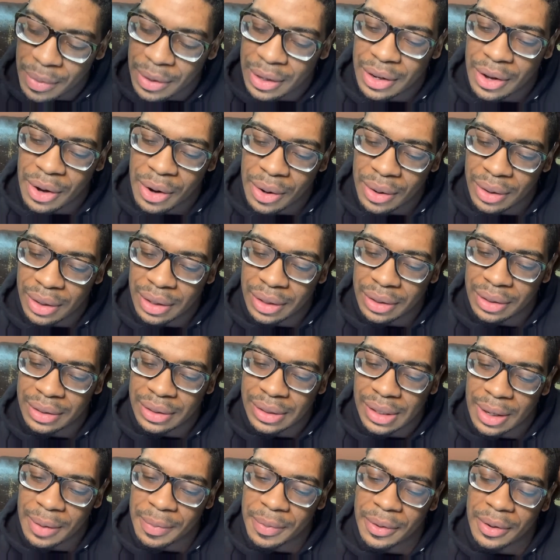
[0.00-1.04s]
go a little
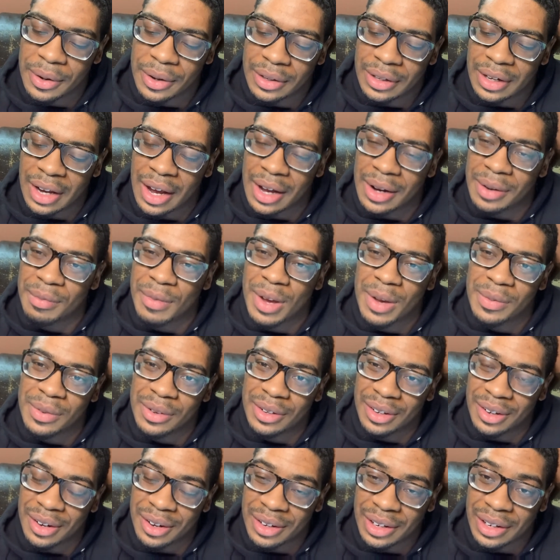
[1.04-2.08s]
deeper on that, maybe
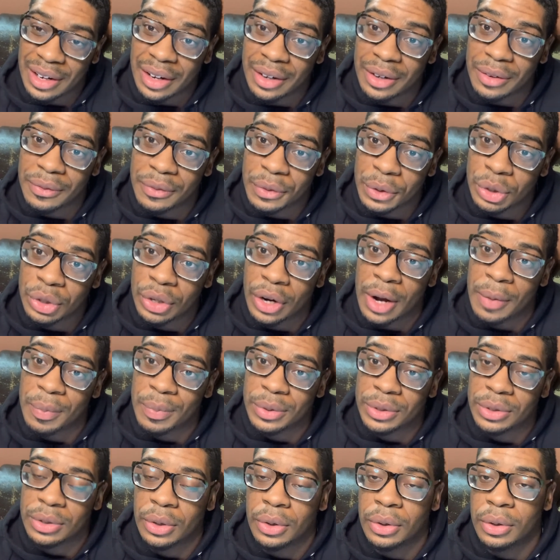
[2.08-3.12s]
on, on a future
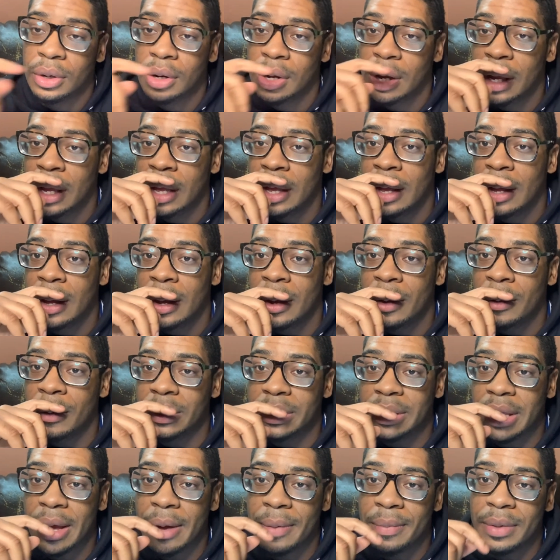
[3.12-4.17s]
episode with
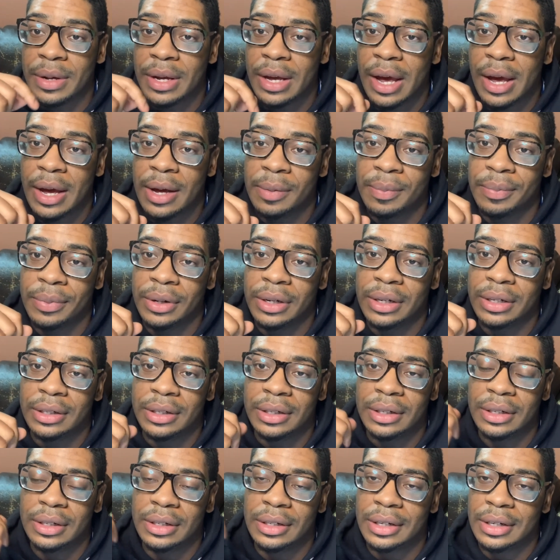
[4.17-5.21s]
the N B A. But
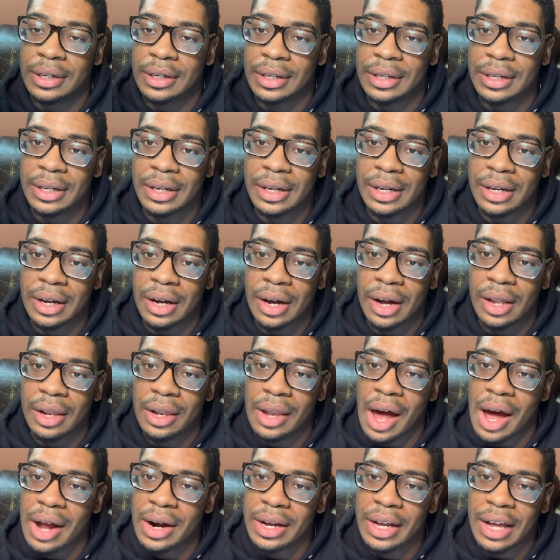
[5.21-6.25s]
a
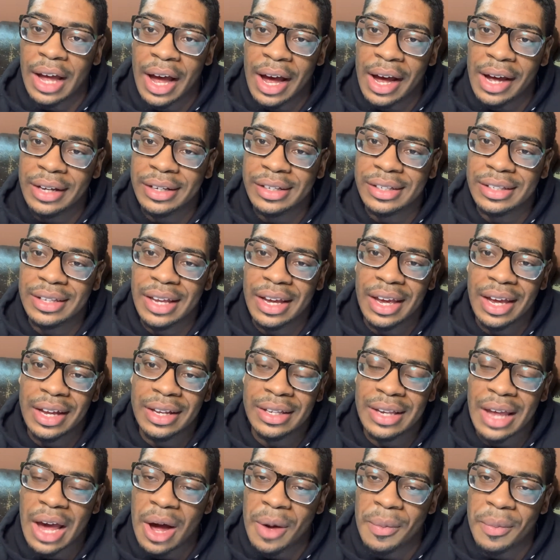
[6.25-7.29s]
lot of guys, they get
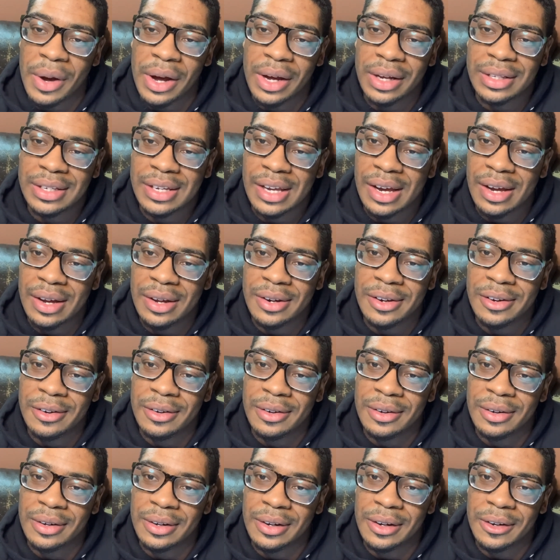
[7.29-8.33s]
down by
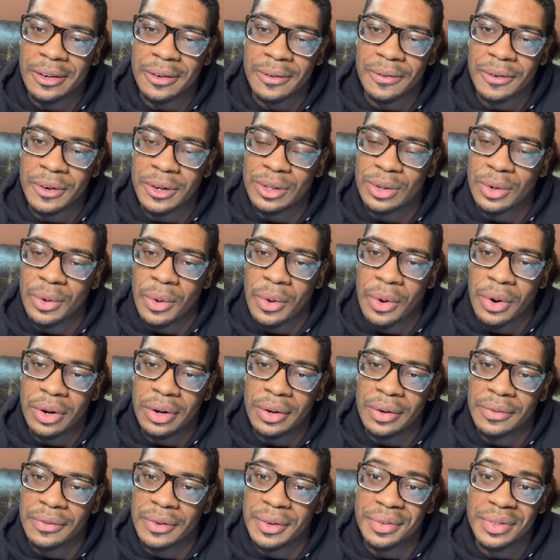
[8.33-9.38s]
ten in the first quarter,
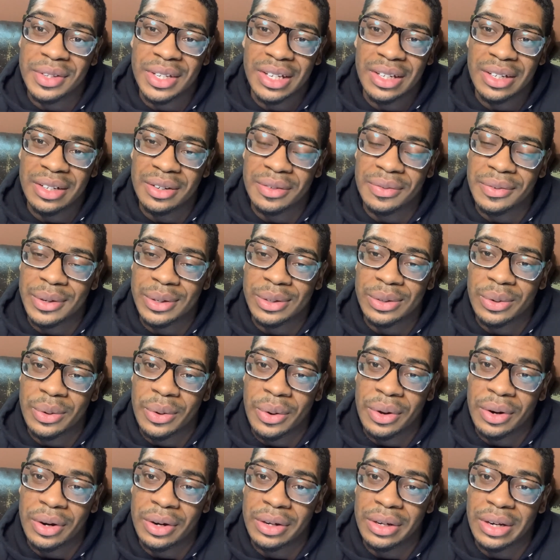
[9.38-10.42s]
fifteen in the first
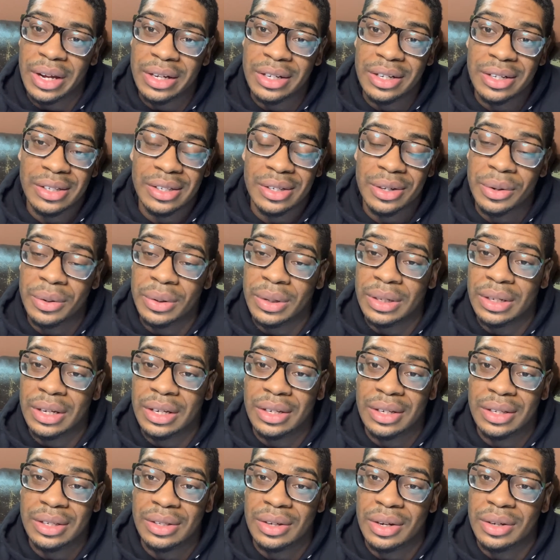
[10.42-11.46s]
quarter. They just quit. They
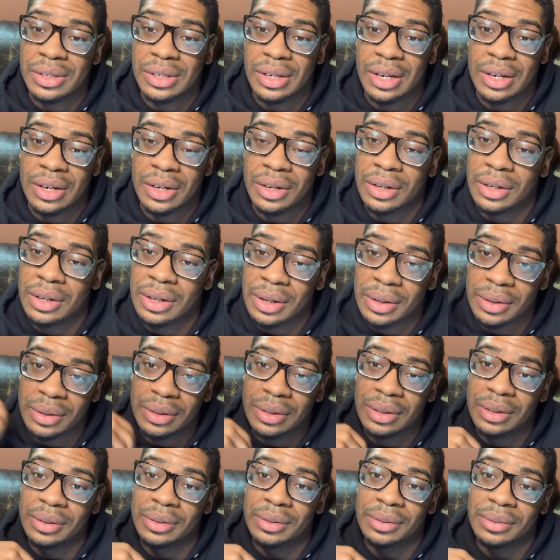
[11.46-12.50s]
just start saying,
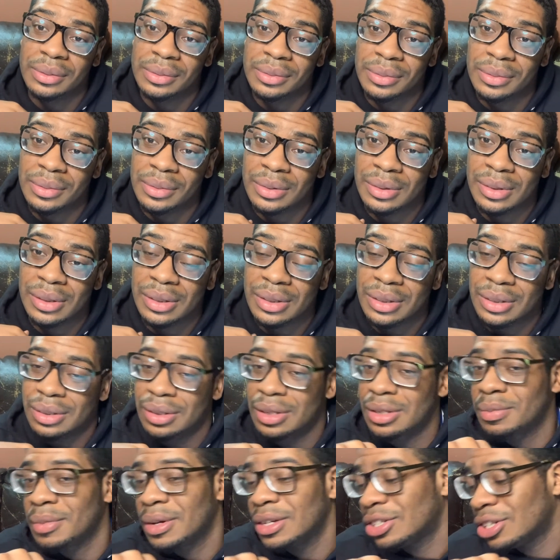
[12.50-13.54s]
oh,
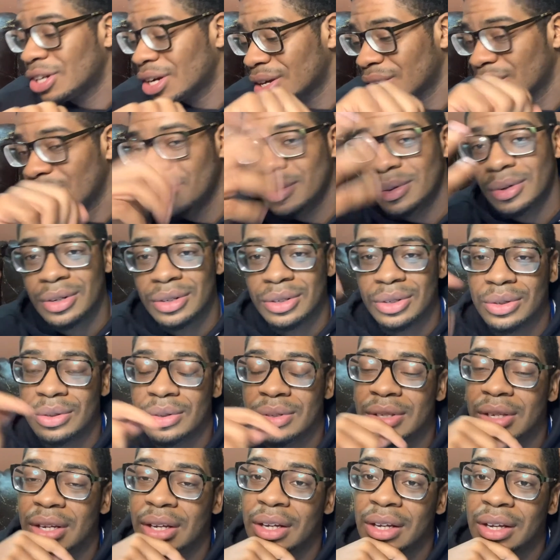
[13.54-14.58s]
is my check coming on
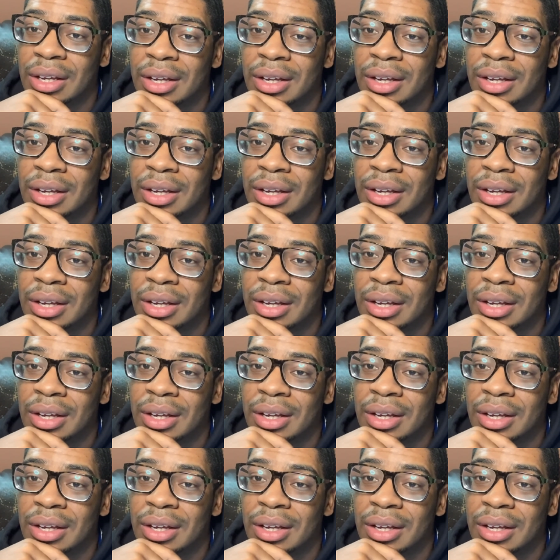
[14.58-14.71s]
Tuesday?